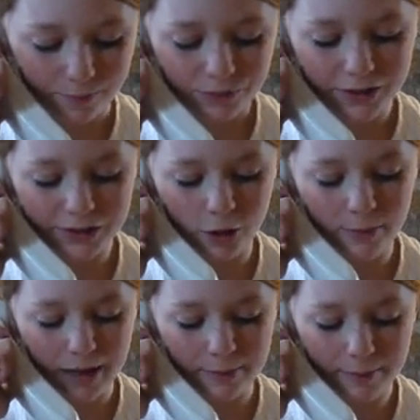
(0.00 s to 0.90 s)
The snow
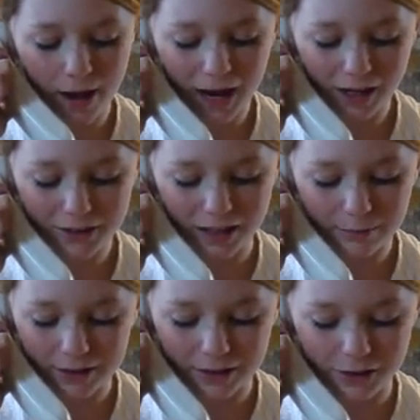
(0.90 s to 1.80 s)
might be piled up
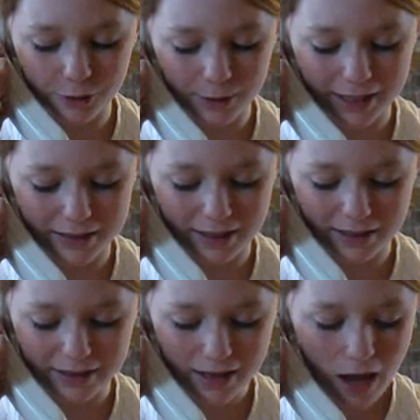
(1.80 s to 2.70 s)
into two places,
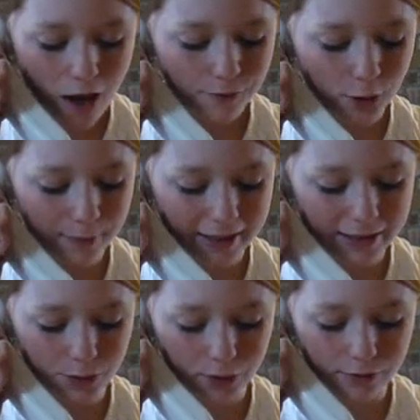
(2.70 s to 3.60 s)
forming
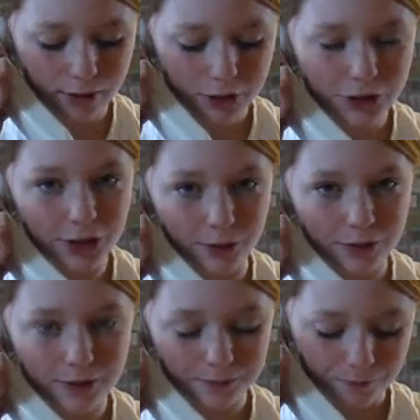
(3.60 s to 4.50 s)
a sort of chute.